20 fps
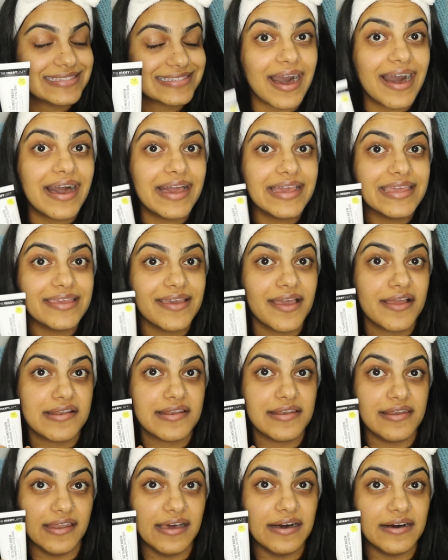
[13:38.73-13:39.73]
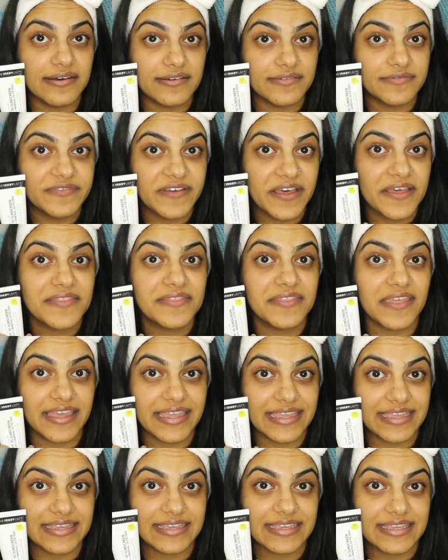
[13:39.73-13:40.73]
I love the
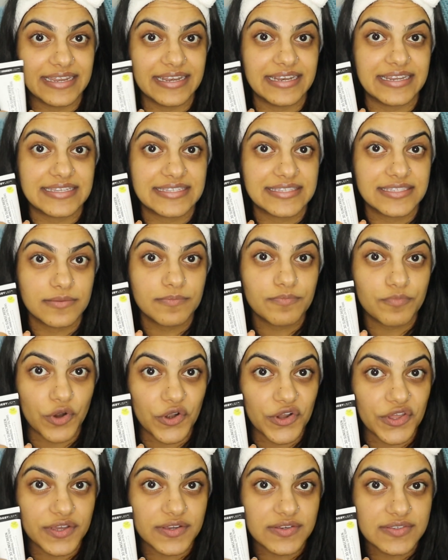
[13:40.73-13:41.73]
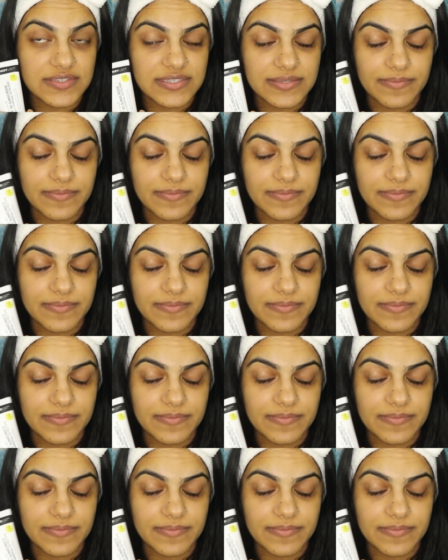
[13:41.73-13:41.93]
Inkey List products.